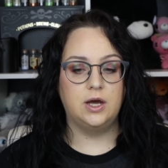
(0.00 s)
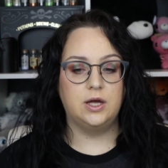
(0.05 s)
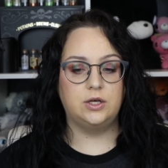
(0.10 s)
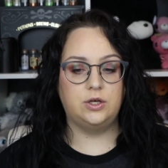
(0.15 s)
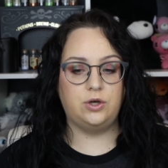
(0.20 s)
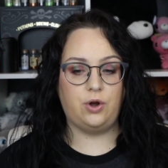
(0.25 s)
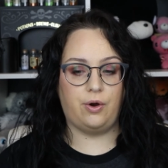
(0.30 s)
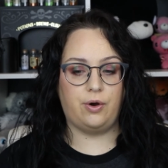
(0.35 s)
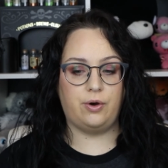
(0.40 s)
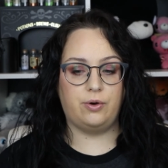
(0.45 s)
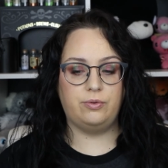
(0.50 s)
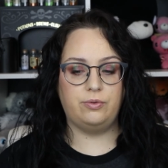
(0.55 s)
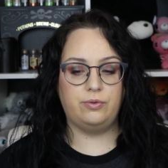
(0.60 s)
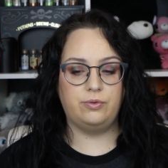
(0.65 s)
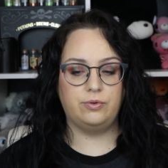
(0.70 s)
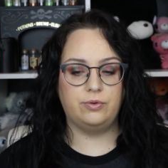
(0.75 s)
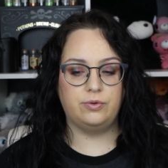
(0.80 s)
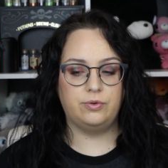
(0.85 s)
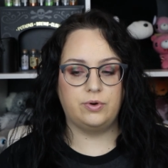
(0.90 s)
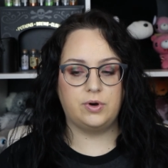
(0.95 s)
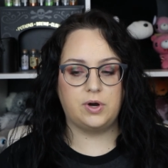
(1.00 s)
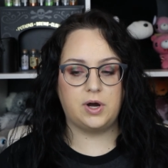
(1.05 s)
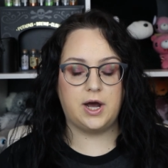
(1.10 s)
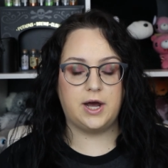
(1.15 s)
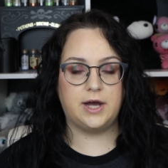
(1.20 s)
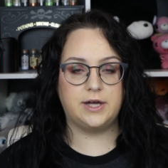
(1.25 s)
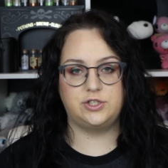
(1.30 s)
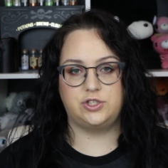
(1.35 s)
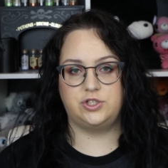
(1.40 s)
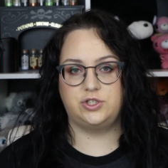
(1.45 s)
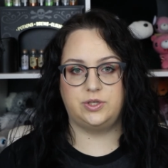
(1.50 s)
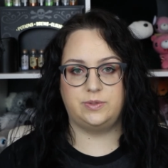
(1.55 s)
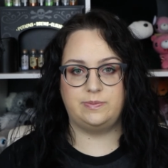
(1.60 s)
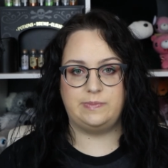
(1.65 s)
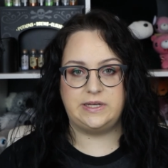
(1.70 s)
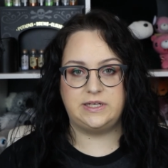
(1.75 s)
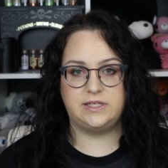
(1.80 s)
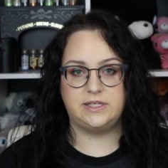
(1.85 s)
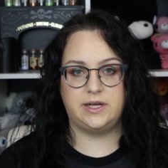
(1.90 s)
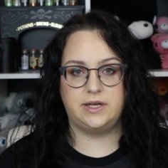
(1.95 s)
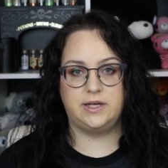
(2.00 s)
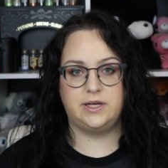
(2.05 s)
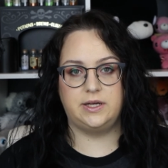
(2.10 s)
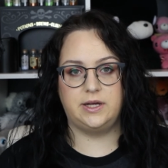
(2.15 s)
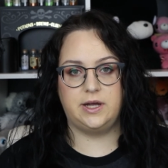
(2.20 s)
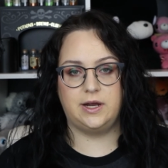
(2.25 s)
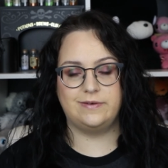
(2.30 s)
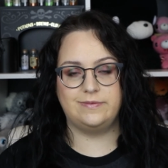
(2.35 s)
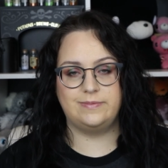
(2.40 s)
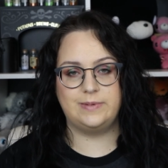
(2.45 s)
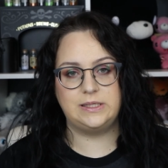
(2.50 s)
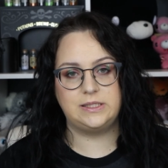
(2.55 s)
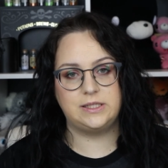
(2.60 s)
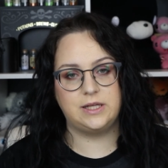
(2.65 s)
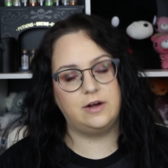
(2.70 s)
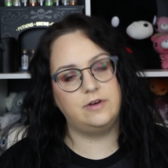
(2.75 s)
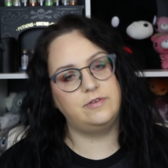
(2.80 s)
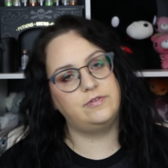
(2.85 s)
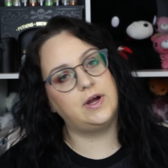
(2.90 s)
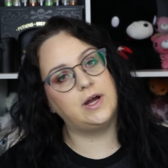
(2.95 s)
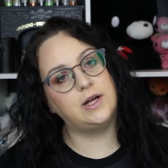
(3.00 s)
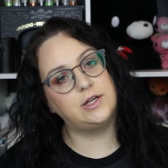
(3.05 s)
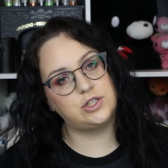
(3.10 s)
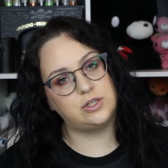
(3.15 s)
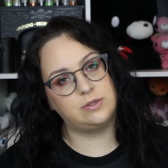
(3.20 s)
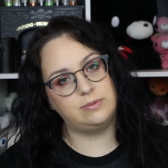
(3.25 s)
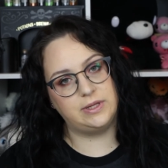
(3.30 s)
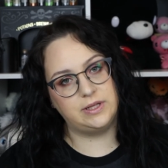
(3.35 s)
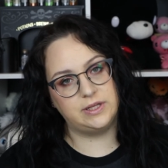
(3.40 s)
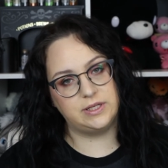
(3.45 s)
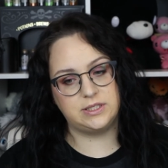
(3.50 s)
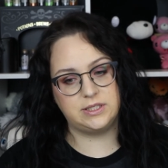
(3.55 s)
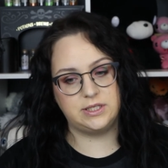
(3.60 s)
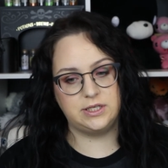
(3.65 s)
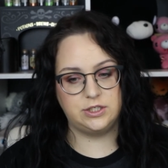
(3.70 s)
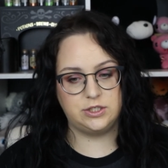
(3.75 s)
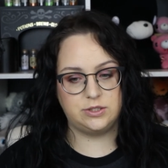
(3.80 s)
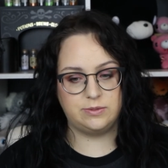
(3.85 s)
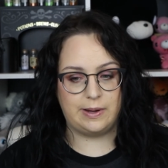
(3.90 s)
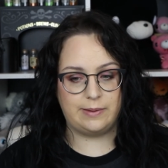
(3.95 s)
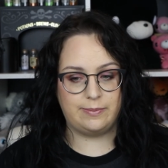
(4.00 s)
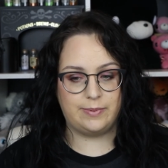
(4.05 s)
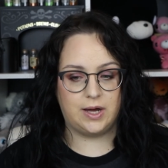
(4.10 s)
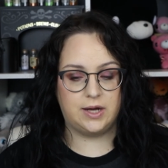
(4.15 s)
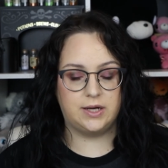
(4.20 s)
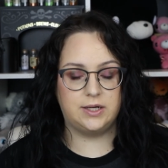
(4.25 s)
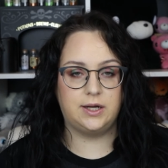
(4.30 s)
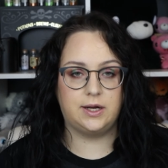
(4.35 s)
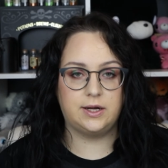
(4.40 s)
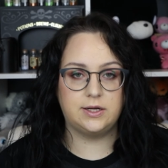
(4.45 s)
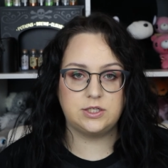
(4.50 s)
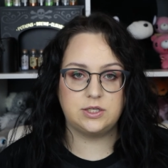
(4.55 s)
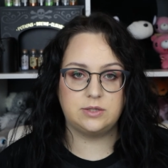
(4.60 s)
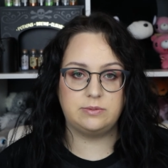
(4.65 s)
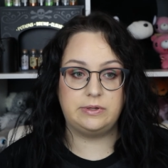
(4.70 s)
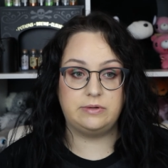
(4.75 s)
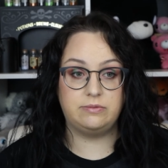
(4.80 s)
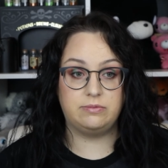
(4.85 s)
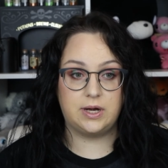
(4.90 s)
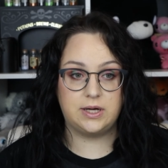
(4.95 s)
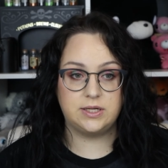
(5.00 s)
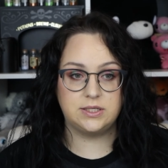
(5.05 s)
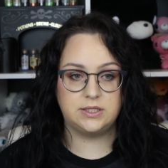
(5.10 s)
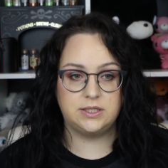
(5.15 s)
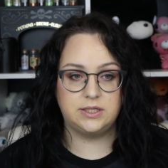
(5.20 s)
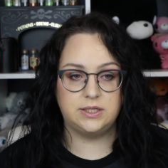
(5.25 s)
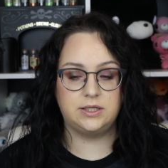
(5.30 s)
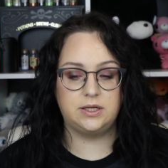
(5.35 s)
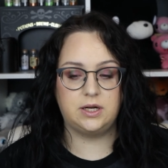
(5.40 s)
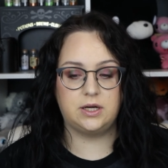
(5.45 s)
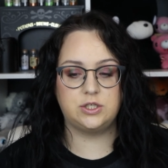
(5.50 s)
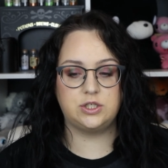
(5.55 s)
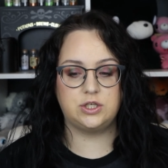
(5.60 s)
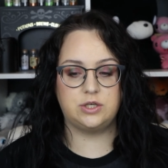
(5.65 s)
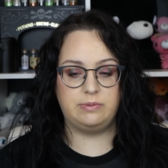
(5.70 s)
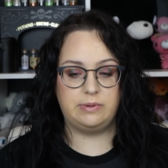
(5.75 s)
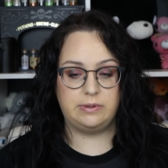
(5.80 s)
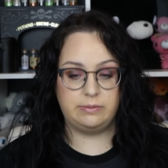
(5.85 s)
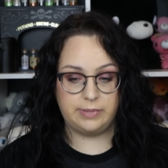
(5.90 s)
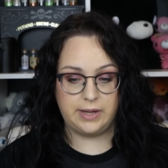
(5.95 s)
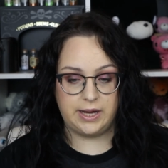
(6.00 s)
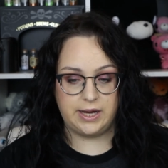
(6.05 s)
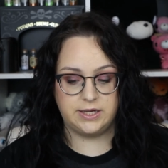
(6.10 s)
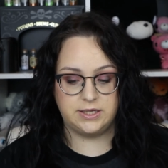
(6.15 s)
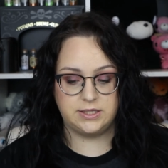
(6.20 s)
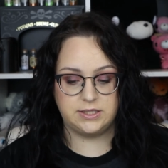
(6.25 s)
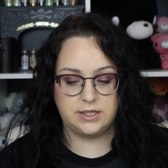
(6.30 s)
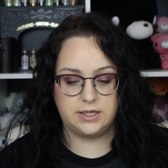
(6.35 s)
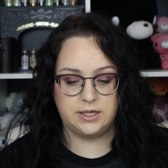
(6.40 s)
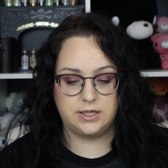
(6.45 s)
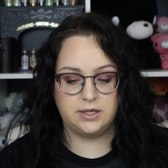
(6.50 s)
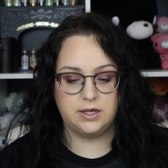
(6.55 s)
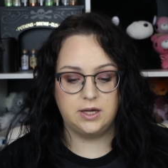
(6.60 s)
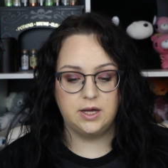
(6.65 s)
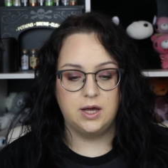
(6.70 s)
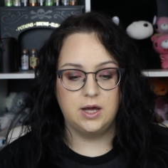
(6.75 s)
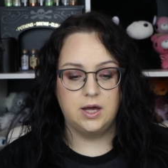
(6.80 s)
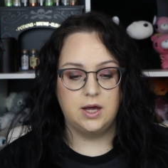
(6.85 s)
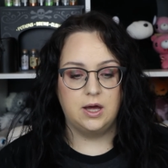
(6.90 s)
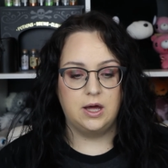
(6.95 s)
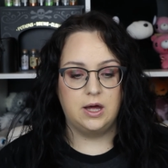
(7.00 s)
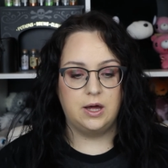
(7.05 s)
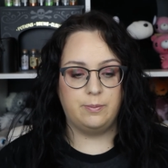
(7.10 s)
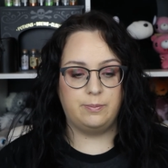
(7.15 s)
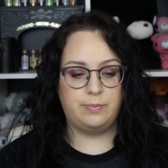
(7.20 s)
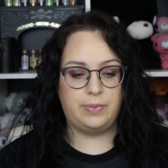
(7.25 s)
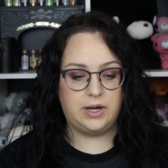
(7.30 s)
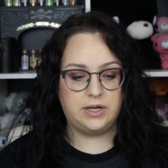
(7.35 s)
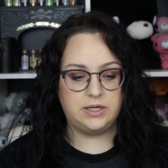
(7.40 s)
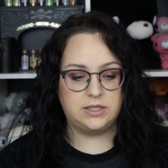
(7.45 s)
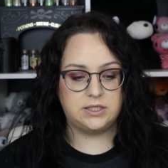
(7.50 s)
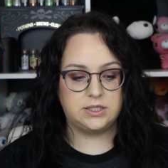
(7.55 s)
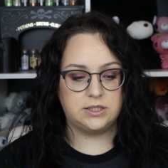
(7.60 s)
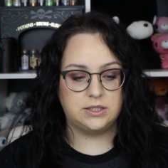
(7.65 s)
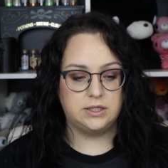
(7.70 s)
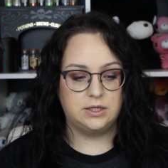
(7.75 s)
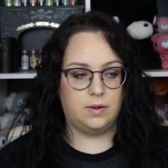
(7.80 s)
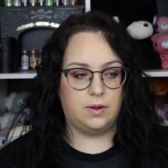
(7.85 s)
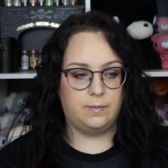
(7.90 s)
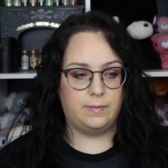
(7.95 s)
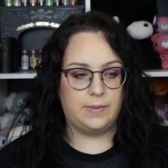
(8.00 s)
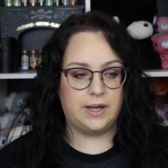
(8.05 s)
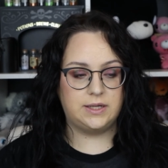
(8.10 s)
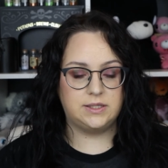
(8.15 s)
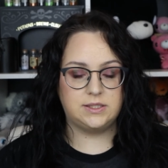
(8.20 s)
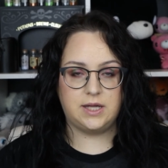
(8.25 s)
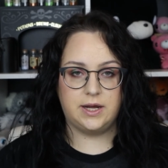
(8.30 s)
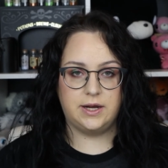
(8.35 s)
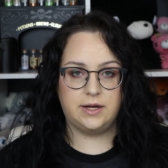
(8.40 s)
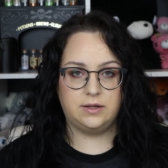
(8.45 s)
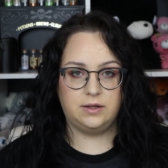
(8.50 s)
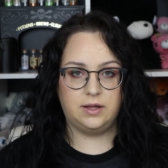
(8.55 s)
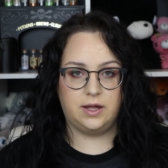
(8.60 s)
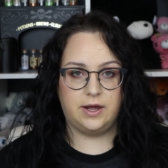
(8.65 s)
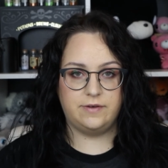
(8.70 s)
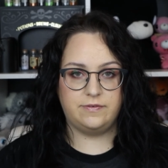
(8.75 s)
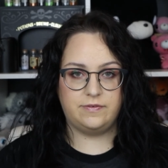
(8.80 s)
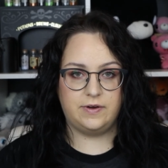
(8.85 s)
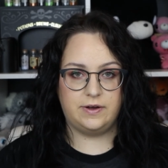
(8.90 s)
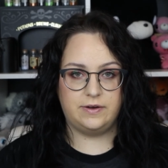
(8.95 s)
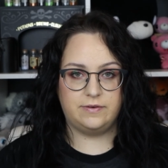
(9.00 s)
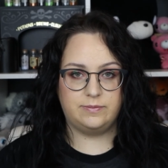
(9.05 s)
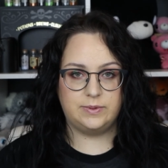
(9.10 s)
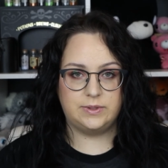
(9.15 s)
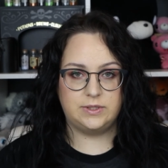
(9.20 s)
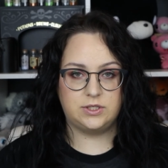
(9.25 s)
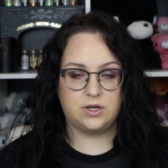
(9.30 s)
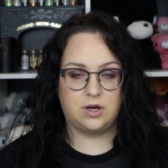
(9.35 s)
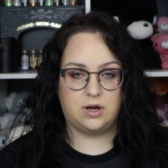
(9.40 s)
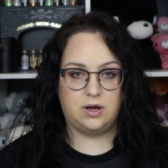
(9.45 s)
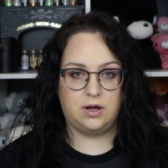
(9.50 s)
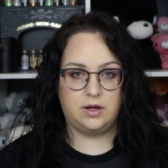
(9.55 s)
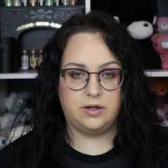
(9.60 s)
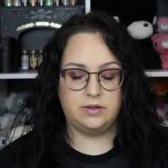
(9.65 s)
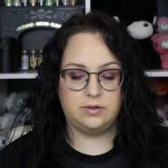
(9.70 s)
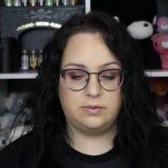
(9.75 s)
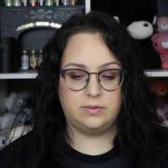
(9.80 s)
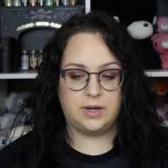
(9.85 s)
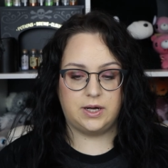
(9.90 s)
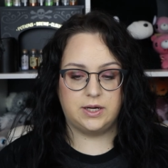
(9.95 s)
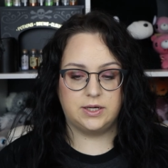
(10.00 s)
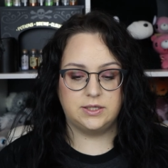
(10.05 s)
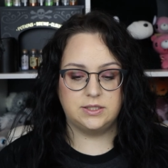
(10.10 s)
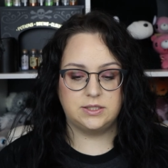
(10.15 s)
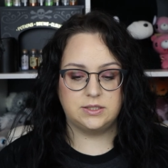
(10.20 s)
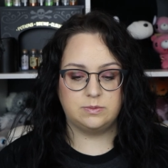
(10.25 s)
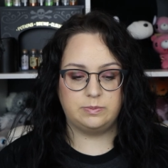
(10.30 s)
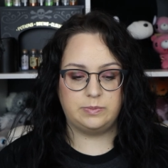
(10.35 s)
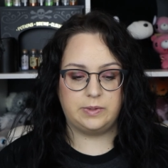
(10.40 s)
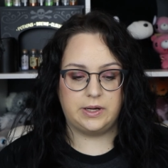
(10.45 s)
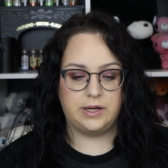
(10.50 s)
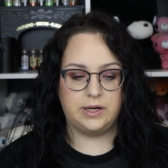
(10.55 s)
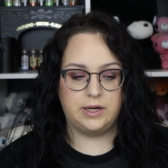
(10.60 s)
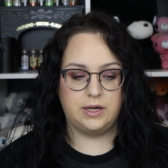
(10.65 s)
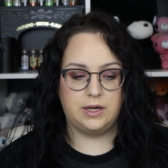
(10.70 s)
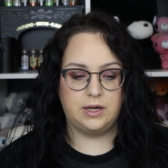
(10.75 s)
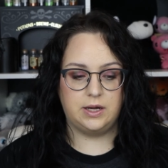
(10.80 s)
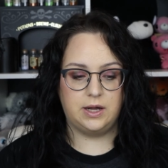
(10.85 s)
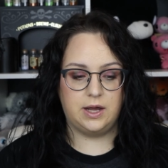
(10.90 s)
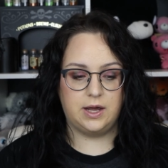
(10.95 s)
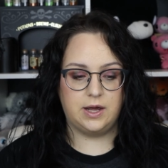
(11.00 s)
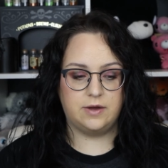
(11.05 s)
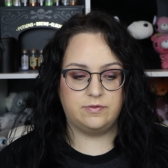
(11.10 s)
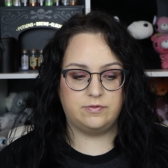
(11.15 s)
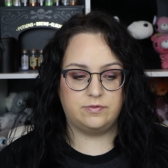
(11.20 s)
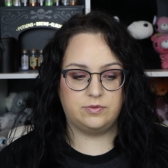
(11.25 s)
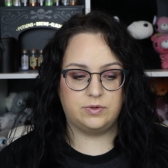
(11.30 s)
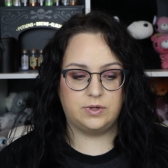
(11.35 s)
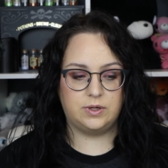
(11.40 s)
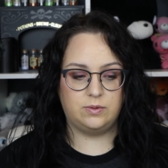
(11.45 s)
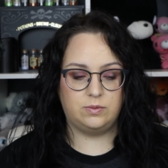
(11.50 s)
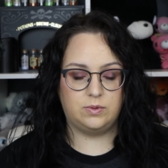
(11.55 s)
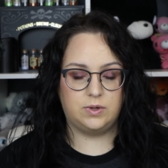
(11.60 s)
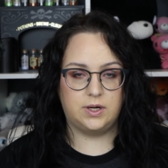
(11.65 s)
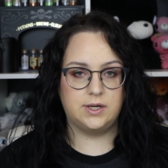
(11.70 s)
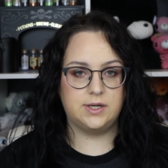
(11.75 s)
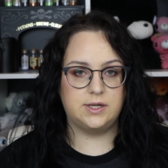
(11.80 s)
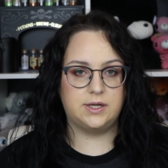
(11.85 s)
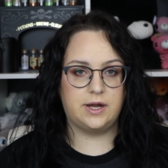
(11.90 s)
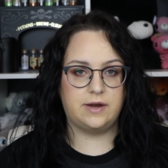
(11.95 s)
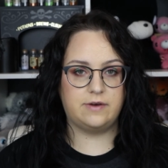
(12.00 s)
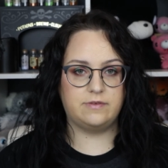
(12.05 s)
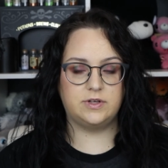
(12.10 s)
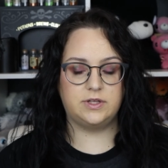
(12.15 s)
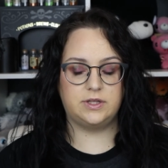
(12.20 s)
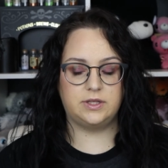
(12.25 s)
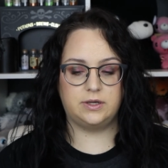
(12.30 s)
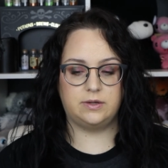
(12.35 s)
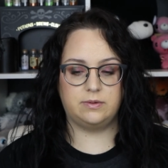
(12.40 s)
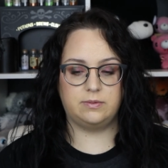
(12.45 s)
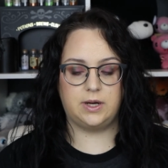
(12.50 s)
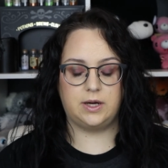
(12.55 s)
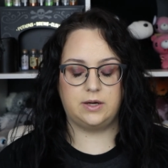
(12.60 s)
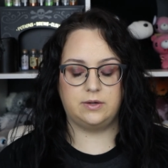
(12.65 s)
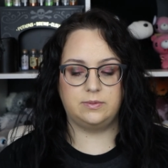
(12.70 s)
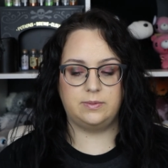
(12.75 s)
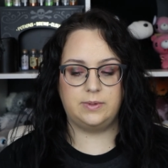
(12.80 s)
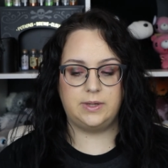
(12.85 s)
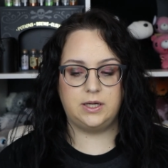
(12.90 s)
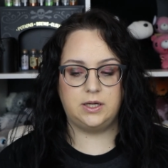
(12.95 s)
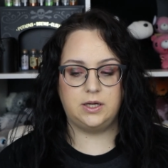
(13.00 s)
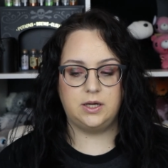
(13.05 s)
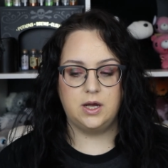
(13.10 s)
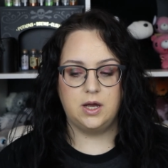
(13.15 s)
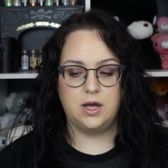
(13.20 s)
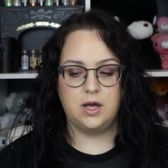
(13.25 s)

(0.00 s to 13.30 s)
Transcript: No, I should be taking care of myself. I should be listening to my body. I should be resting. I should be pacing. But my entire life I have been taught otherwise by everyone and everything around me.